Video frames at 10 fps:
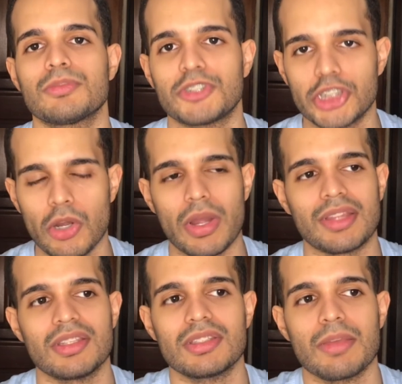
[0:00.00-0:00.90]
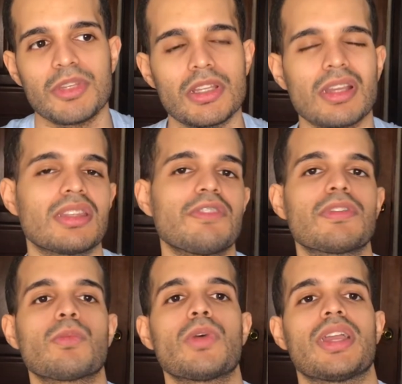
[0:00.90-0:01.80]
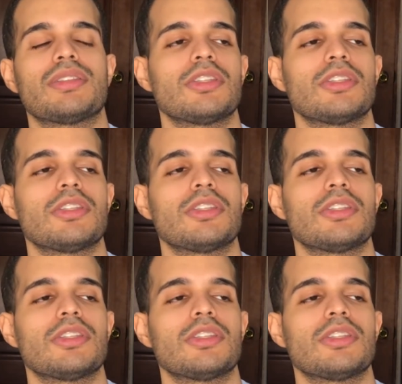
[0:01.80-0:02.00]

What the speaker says: show. And this can be done in different ways.